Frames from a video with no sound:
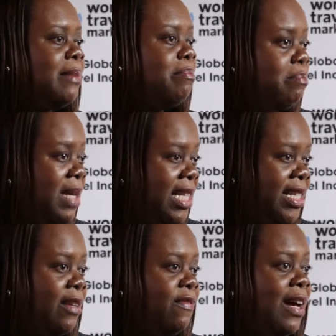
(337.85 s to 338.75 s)

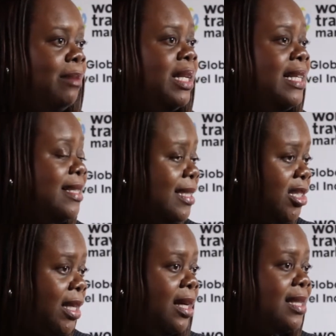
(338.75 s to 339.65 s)
meeting
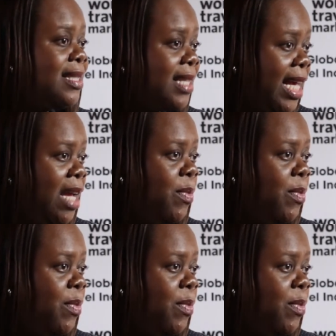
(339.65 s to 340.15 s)
families, staying